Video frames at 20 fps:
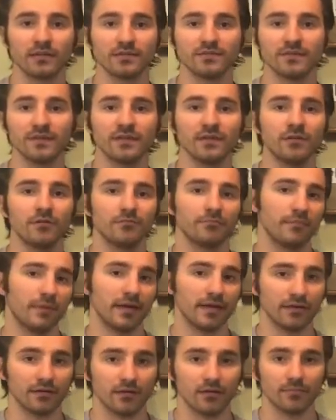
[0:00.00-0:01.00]
this video
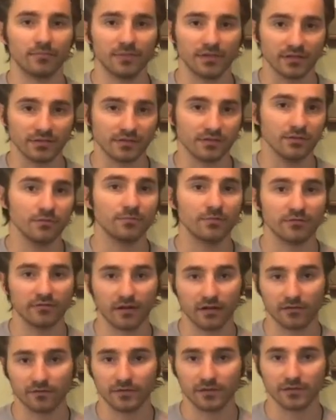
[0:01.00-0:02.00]
might not be super
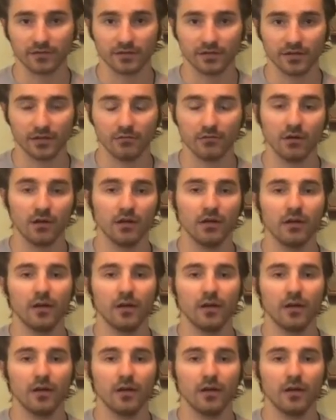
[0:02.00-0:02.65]
relevant to you,